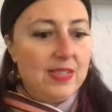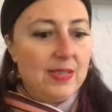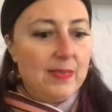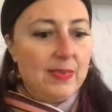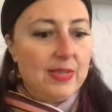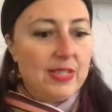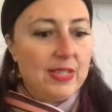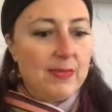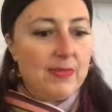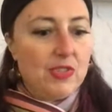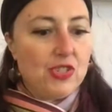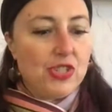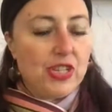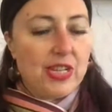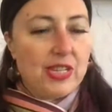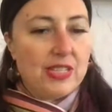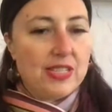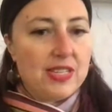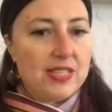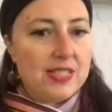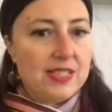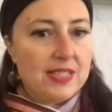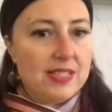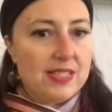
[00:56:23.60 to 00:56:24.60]
Let me double check
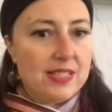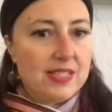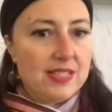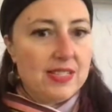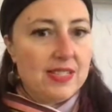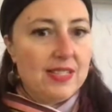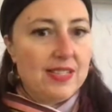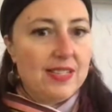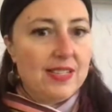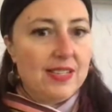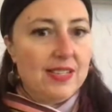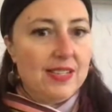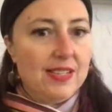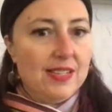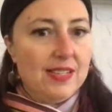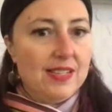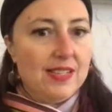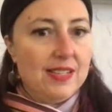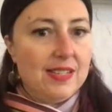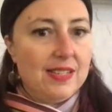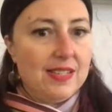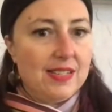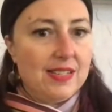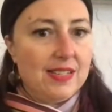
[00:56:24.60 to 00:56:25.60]
that.
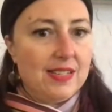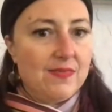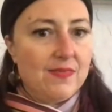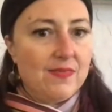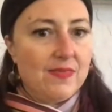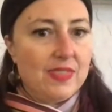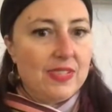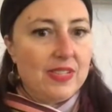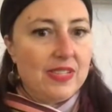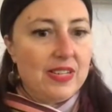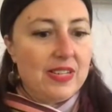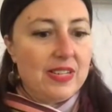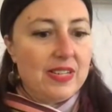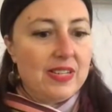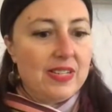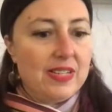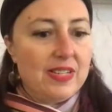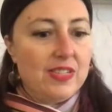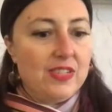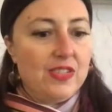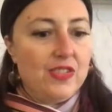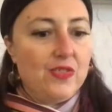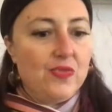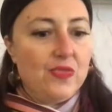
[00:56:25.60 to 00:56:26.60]

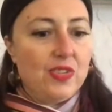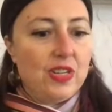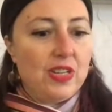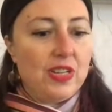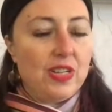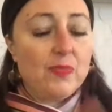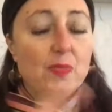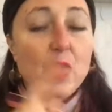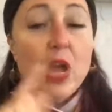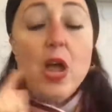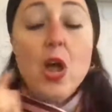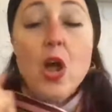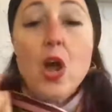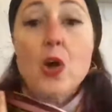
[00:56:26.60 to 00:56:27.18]
919-299.